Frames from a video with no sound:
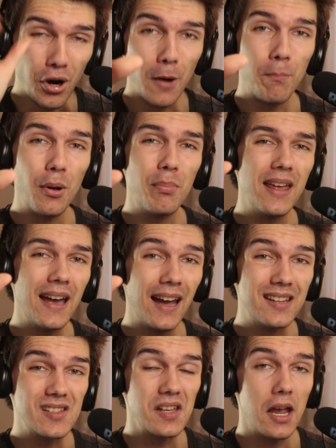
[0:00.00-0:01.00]
Probably
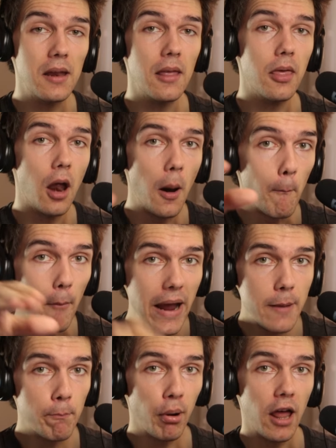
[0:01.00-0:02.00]
I'd say that her
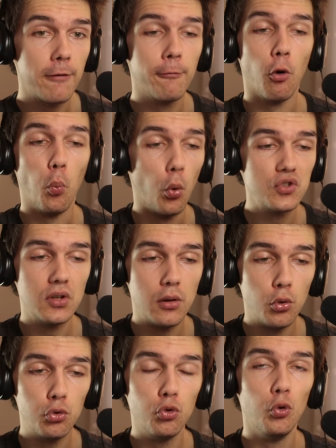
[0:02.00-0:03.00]
main platform wasn't
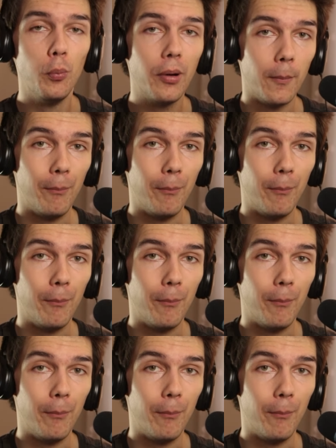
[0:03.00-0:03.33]
YouTube,